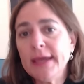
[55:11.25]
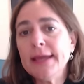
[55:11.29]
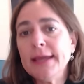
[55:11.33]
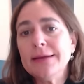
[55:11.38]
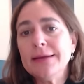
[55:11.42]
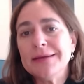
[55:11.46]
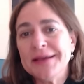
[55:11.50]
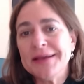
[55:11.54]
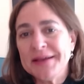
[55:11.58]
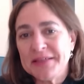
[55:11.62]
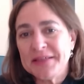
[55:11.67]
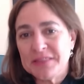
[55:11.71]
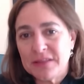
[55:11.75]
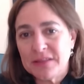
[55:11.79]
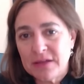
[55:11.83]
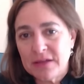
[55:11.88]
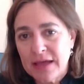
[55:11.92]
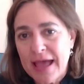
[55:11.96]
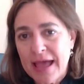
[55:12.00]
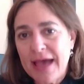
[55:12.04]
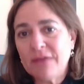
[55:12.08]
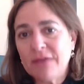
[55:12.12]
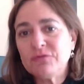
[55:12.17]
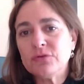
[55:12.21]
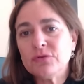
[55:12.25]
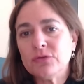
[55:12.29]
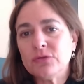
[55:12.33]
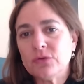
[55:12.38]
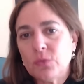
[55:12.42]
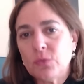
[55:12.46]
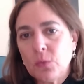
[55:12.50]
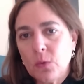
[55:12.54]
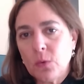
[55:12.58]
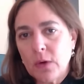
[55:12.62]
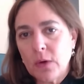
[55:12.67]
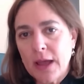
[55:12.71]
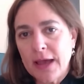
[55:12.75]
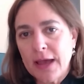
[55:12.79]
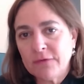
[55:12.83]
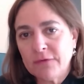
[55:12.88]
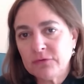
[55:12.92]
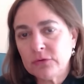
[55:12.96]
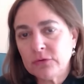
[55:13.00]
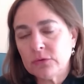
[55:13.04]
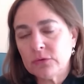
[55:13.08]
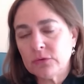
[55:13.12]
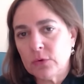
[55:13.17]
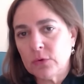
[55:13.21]
they, after the
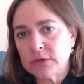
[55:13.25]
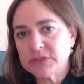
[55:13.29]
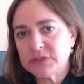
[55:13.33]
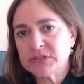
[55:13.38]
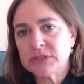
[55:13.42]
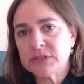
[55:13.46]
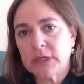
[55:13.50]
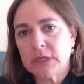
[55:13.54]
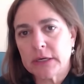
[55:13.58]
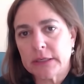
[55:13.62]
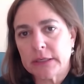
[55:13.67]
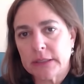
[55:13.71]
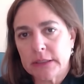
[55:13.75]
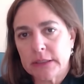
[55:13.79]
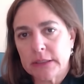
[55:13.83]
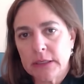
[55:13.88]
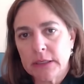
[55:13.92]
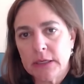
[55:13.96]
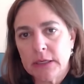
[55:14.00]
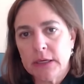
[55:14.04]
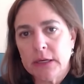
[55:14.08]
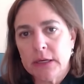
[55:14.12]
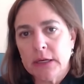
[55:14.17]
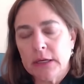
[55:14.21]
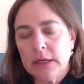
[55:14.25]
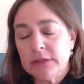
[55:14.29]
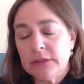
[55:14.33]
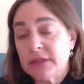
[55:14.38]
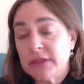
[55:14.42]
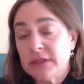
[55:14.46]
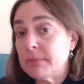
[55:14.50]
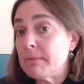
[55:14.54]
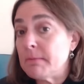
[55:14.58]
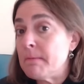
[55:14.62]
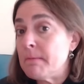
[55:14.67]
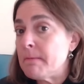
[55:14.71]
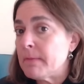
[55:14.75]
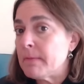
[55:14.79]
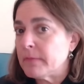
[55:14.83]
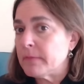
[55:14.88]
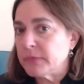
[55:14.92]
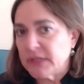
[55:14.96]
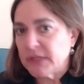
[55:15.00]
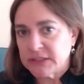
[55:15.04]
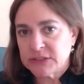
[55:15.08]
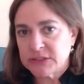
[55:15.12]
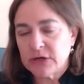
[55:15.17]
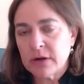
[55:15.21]
war started,
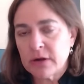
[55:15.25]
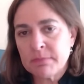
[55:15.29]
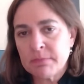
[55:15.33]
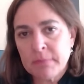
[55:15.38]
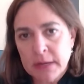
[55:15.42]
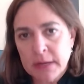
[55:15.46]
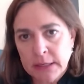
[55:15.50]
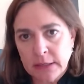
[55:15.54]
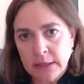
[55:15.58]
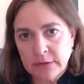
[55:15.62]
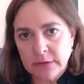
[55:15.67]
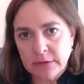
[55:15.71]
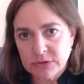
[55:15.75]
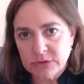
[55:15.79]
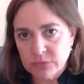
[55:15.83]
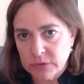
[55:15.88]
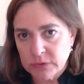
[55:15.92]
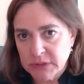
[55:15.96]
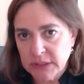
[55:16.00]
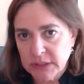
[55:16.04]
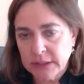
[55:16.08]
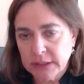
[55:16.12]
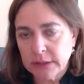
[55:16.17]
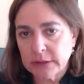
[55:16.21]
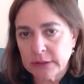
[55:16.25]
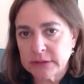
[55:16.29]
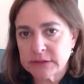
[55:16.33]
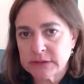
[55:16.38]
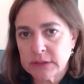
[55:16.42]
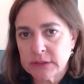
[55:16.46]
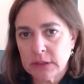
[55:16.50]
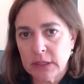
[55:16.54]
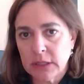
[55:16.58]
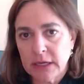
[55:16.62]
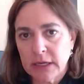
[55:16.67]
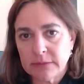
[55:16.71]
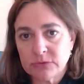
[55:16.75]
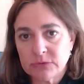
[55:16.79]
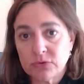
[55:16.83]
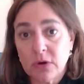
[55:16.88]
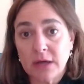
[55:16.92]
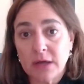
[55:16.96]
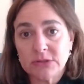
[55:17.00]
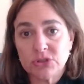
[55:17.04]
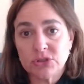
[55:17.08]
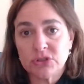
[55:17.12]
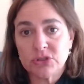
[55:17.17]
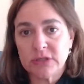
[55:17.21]
they started making these ridiculous claims.
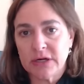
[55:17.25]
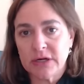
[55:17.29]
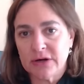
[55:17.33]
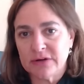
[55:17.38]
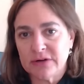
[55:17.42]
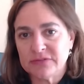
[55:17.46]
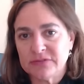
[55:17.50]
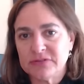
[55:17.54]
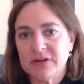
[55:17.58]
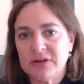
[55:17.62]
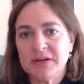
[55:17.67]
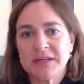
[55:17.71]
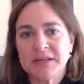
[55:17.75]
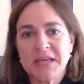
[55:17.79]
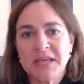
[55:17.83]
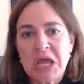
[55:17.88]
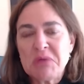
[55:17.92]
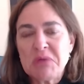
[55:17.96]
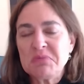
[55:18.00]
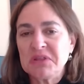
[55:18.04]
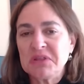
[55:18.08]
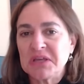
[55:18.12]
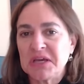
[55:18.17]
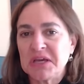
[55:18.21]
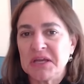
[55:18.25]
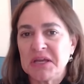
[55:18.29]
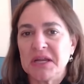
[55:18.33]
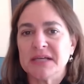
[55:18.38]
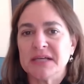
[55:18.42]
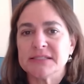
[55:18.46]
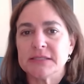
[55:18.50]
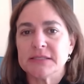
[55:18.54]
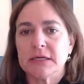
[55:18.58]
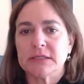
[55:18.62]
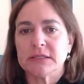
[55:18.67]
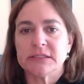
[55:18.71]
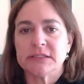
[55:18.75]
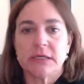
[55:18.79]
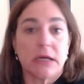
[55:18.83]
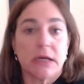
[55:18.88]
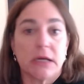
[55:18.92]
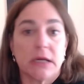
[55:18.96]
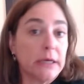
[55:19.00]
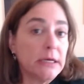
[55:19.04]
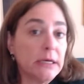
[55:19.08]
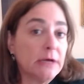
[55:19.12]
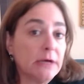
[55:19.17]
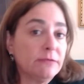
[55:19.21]
Ron Sheriff came to the Knesset and said,
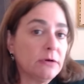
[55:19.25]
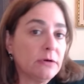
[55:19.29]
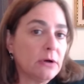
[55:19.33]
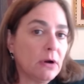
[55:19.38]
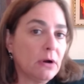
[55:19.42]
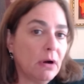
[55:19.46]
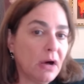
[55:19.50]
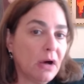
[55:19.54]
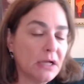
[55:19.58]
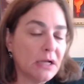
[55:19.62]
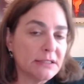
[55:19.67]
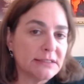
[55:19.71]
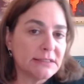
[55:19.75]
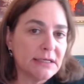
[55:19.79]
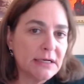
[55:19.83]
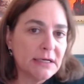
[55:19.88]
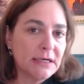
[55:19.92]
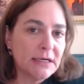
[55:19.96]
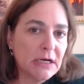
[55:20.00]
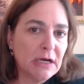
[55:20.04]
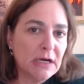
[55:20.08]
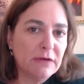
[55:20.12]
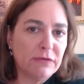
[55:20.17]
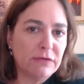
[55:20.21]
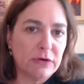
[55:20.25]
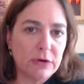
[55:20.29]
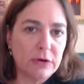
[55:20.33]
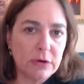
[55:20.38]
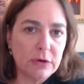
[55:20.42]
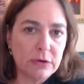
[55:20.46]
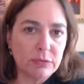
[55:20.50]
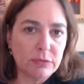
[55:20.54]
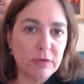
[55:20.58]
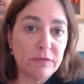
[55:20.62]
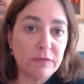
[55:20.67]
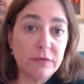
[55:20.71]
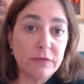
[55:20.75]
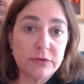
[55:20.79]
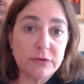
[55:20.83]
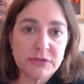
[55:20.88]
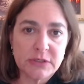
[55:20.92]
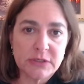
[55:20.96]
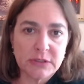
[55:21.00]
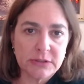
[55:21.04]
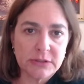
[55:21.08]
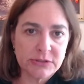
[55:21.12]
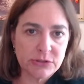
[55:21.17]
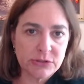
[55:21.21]
"I never called for
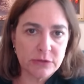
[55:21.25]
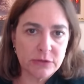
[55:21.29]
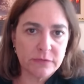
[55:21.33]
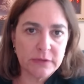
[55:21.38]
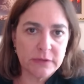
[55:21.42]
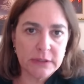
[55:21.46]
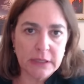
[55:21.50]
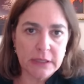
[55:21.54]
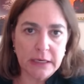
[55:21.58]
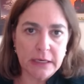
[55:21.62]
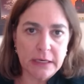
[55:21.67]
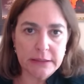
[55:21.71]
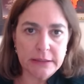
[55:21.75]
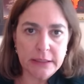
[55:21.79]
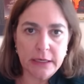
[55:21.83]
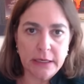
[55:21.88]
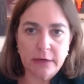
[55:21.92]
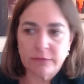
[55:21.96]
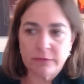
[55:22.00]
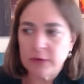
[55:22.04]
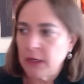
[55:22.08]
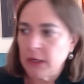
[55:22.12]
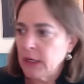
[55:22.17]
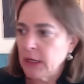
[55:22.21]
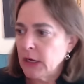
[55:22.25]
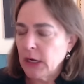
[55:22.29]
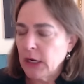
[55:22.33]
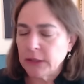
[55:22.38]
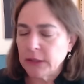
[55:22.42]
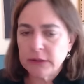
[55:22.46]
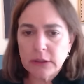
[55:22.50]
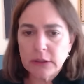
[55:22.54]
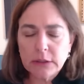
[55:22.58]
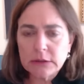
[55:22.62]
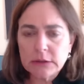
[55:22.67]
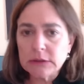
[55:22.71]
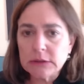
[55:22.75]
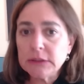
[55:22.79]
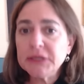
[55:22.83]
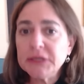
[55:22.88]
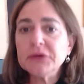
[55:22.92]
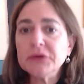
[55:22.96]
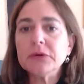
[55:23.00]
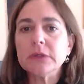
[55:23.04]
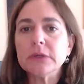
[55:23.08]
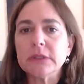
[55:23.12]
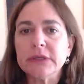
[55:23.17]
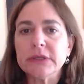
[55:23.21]
refusing to serve in the IDF." And there are
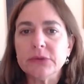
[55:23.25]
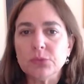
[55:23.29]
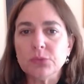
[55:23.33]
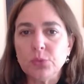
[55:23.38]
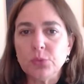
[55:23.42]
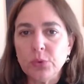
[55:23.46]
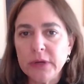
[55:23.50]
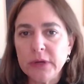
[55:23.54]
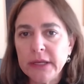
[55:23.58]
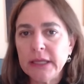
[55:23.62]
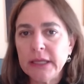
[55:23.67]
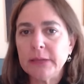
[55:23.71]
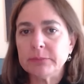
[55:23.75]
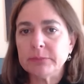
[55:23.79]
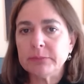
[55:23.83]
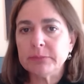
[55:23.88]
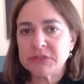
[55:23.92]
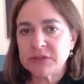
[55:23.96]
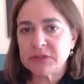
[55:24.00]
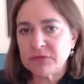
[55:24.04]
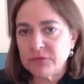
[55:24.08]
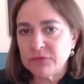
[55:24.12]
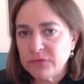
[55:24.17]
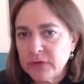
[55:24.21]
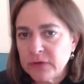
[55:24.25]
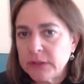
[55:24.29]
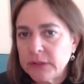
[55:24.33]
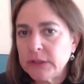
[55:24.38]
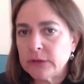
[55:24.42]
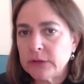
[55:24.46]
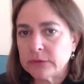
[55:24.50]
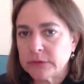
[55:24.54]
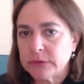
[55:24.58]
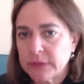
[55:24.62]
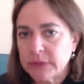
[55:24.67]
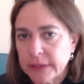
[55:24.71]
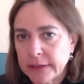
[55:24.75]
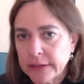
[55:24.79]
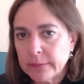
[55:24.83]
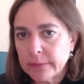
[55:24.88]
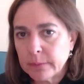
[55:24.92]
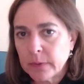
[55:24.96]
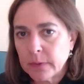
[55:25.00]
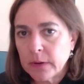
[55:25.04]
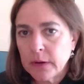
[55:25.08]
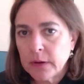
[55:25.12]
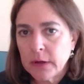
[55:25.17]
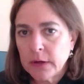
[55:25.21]
literally reams of videotape
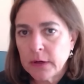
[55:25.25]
